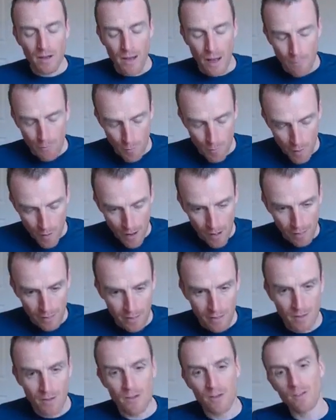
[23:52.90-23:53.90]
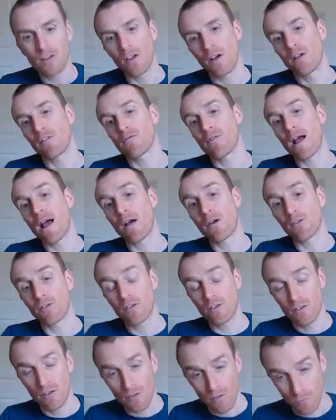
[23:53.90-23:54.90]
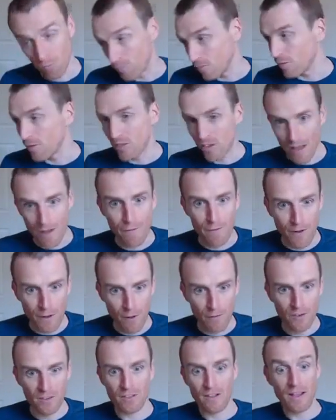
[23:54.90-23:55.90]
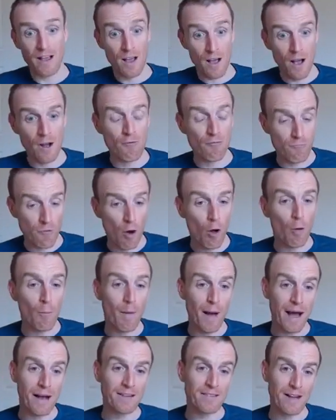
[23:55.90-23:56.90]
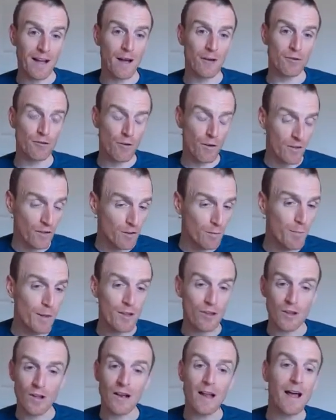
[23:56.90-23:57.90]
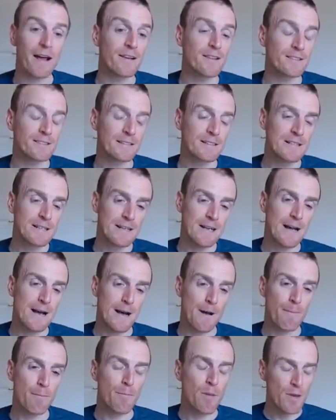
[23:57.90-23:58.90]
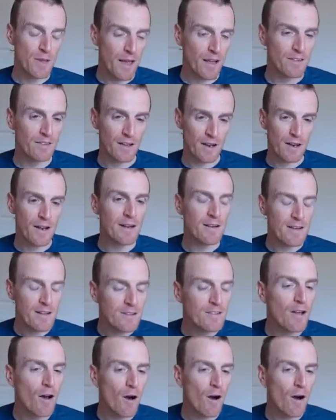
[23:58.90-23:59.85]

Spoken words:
grab your breath, turn around safely, obviously, and roll back down. Try and spin your legs. But yes, it is